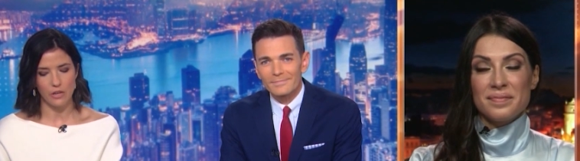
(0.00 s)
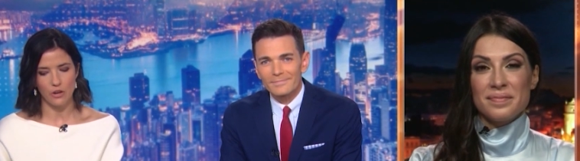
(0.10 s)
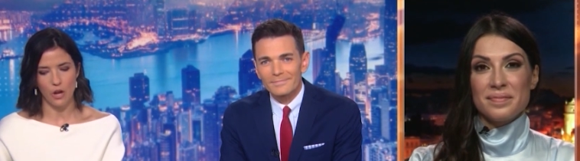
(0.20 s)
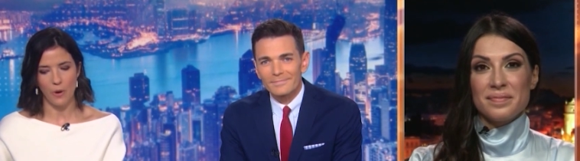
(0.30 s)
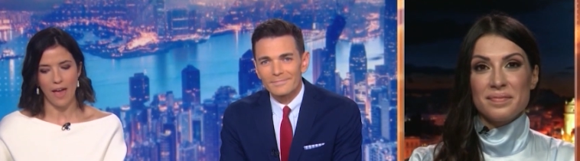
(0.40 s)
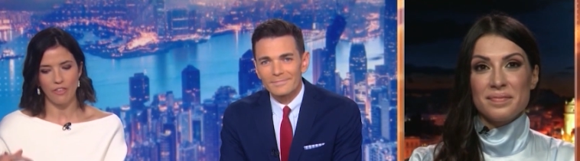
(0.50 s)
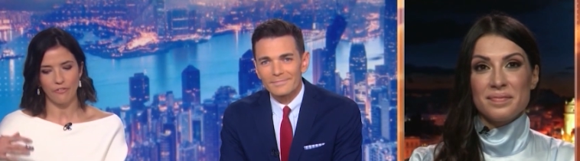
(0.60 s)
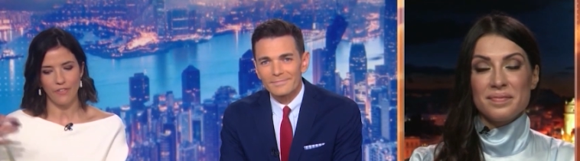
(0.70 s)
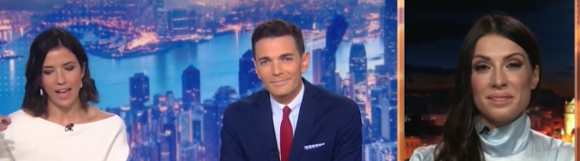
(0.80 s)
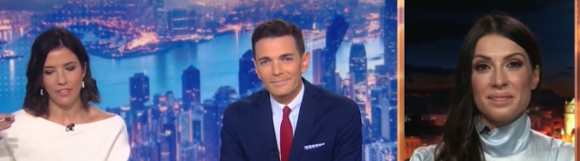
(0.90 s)
Speaker 1: you know, and the
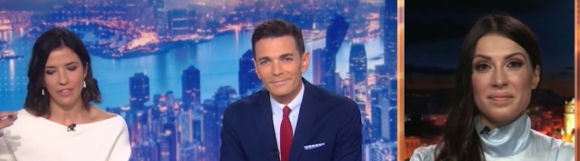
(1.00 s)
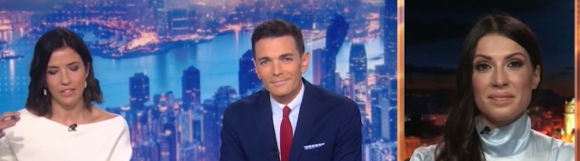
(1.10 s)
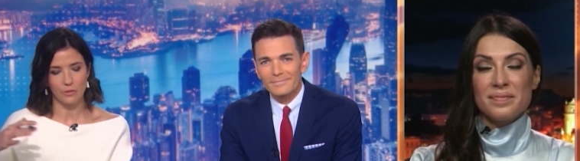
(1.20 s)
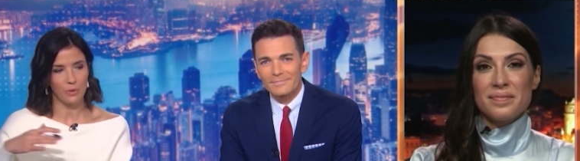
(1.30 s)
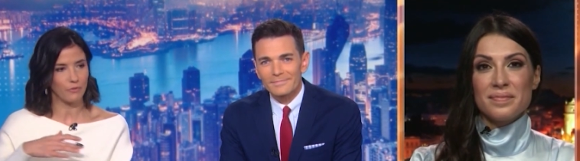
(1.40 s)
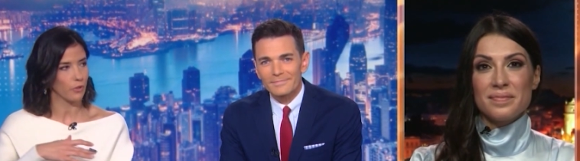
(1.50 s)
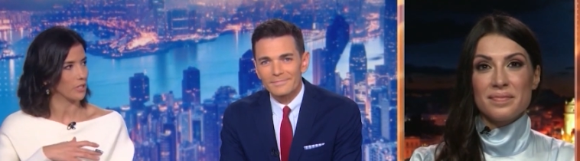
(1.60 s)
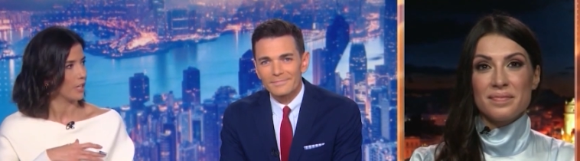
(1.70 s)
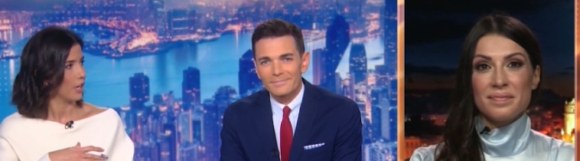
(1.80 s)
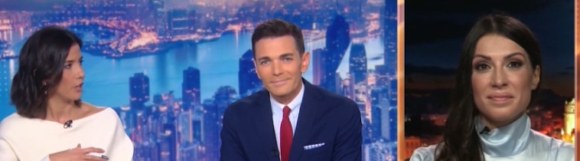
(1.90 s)
fact that we've
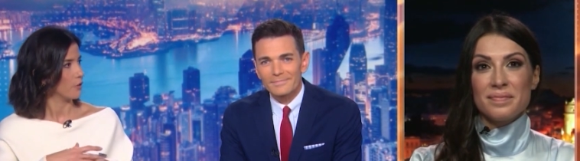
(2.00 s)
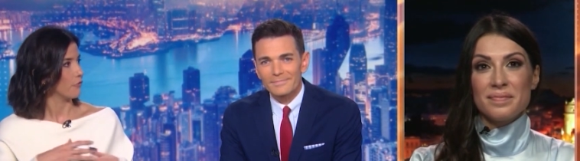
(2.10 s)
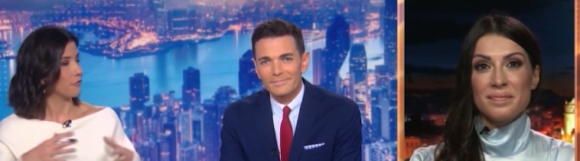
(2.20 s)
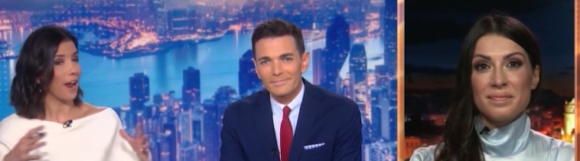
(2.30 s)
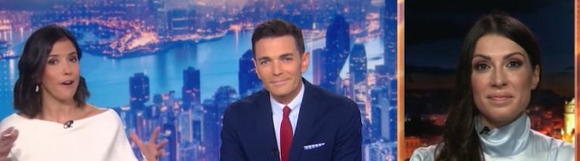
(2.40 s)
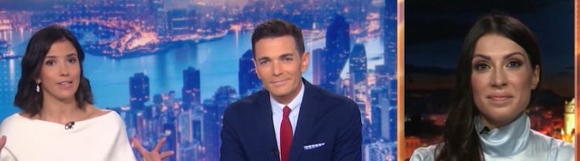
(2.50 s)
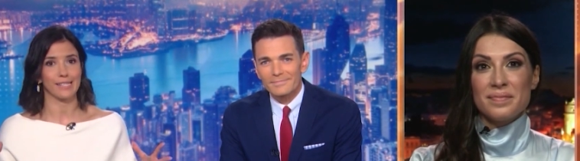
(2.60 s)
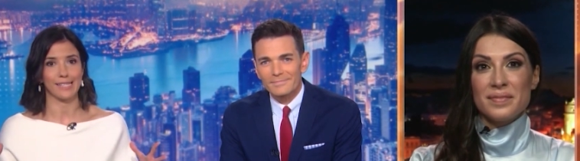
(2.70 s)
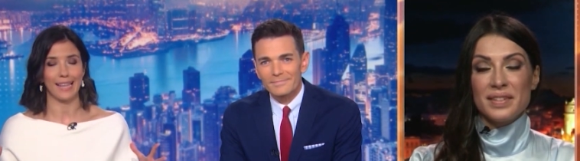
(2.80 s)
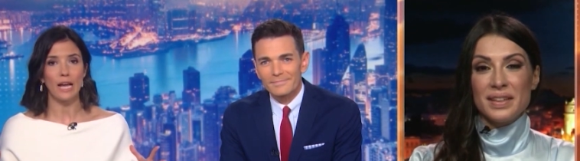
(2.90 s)
got
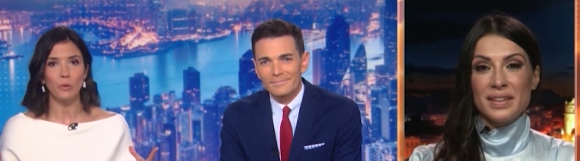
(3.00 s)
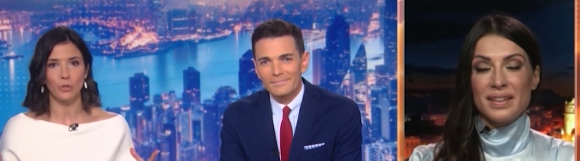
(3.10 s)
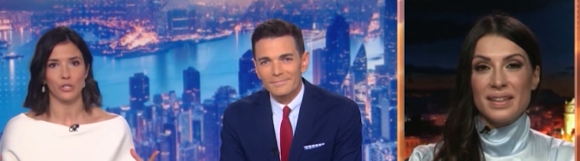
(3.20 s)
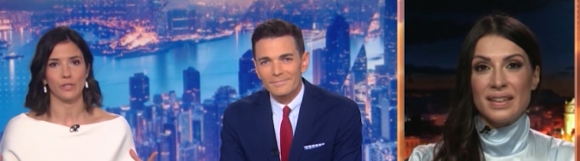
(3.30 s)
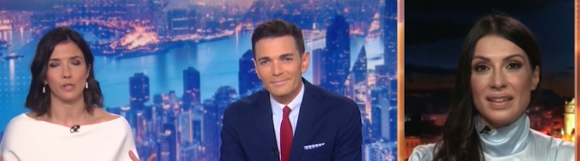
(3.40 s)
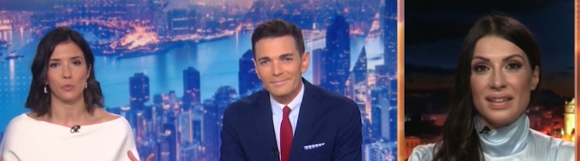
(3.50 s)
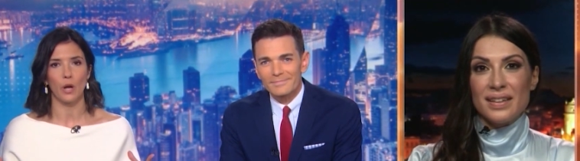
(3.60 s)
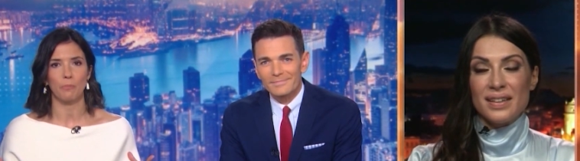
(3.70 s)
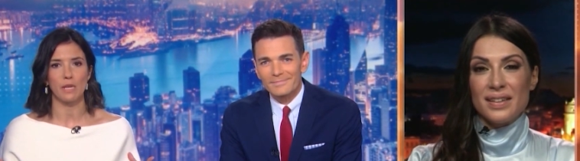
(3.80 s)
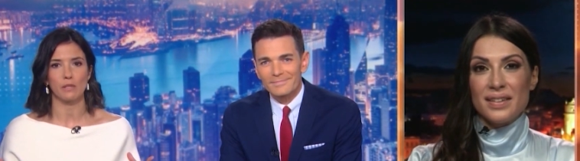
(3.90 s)
various languages as
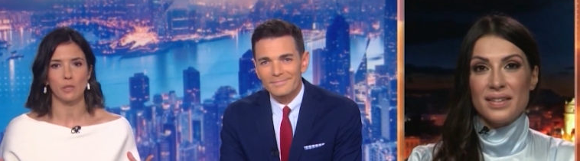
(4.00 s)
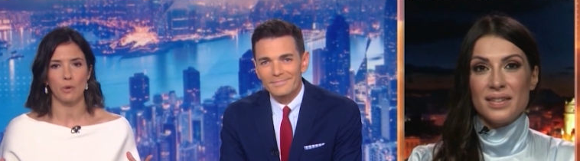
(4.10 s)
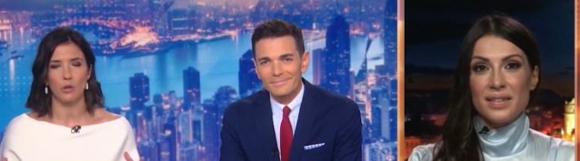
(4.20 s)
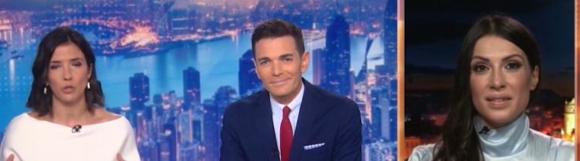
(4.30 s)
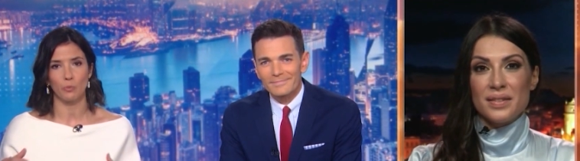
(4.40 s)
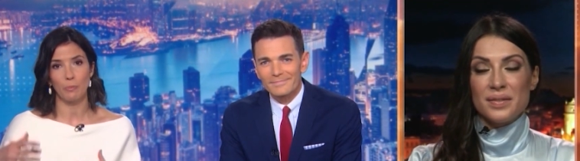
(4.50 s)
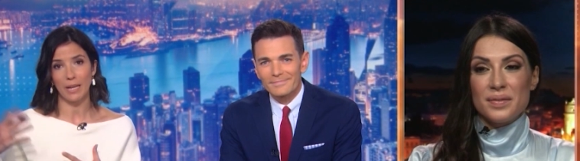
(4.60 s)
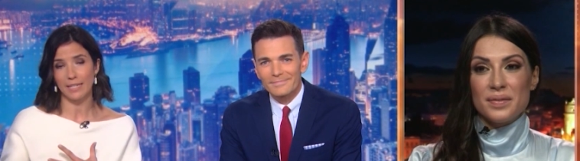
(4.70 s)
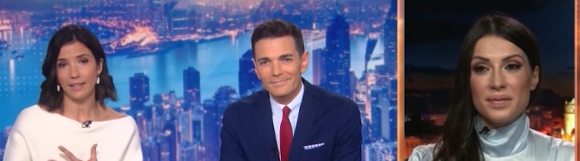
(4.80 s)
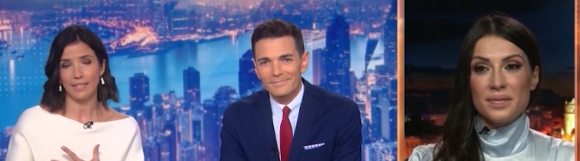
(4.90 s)
well being spoken. We
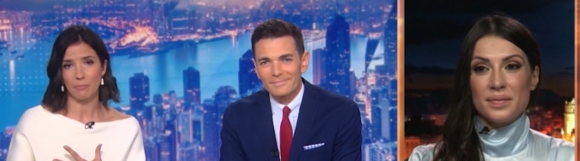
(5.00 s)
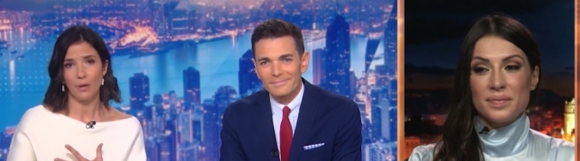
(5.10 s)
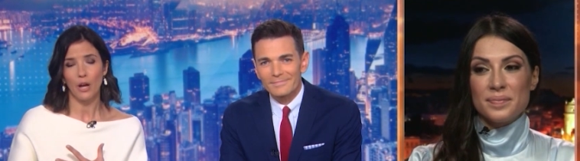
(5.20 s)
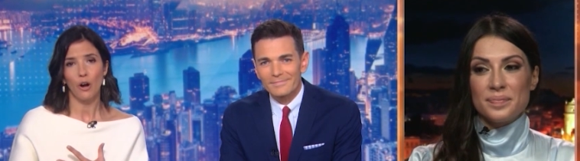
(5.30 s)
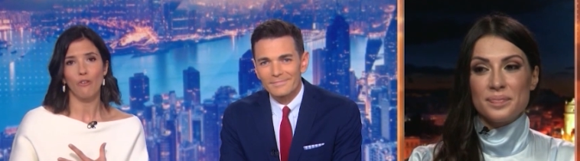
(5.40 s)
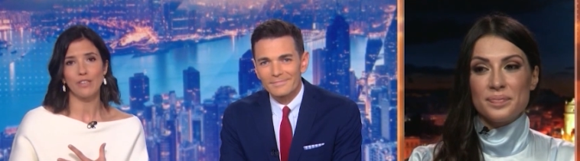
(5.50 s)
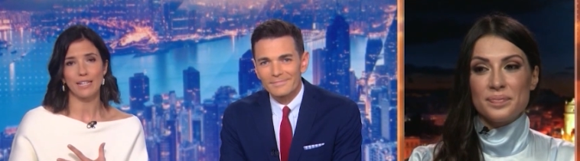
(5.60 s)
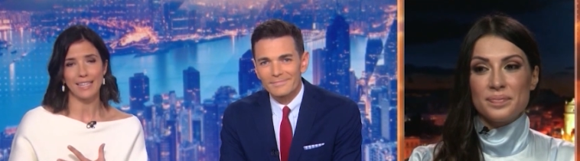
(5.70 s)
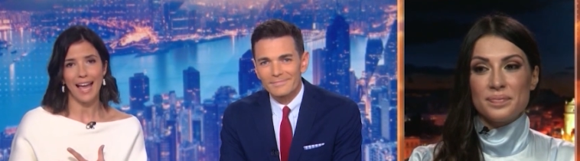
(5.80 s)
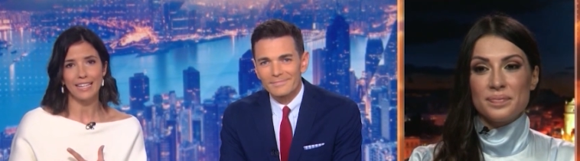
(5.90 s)
played a clip of the
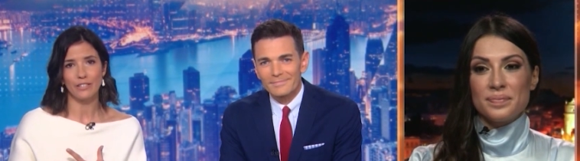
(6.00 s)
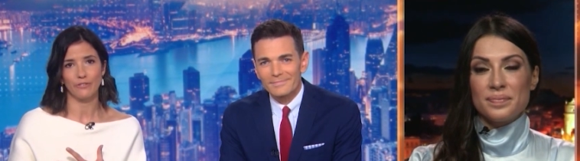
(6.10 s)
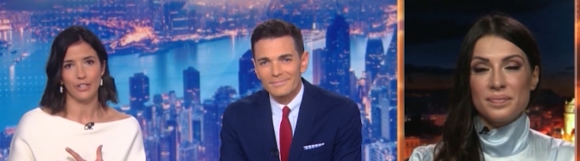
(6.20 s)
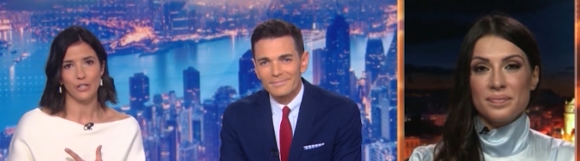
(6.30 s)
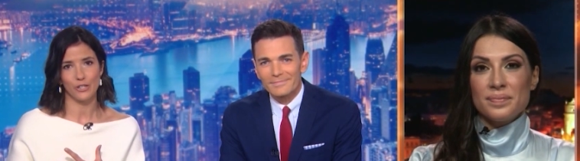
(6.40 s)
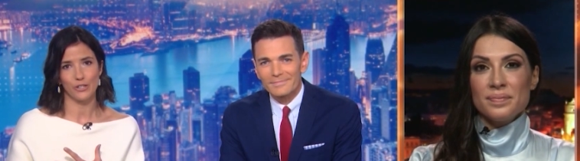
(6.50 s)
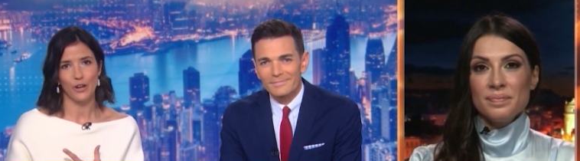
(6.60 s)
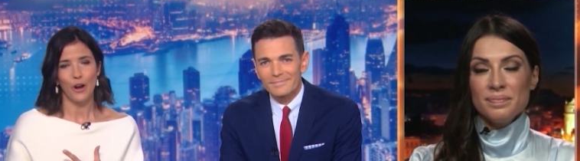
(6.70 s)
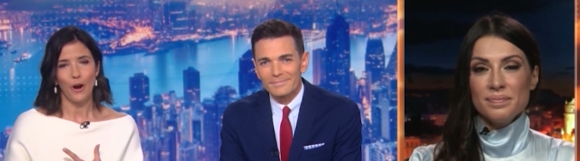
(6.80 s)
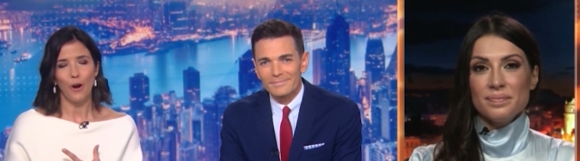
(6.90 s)
Italian
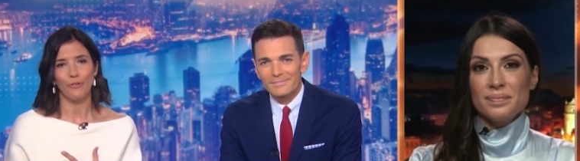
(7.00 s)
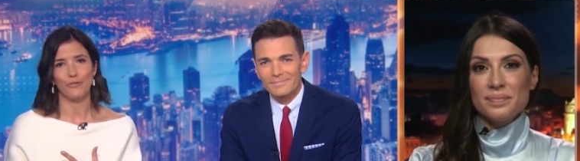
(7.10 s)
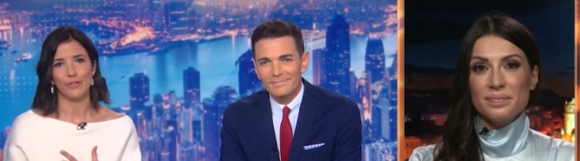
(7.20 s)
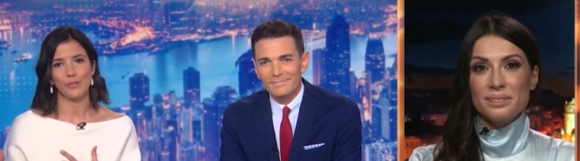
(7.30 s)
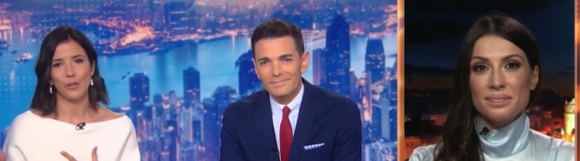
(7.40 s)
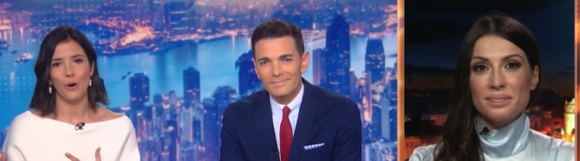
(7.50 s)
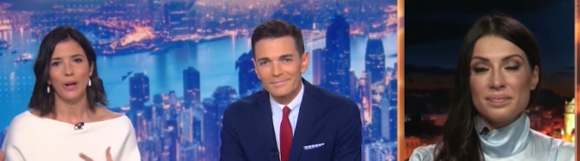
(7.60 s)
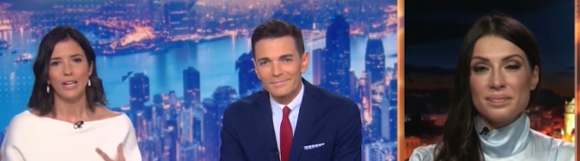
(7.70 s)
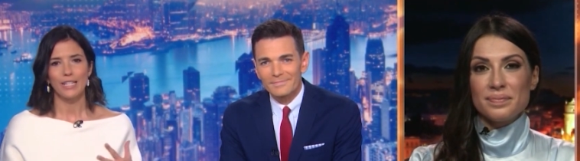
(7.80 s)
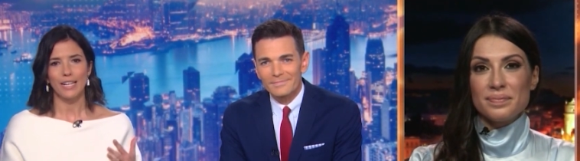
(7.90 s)
version of the song.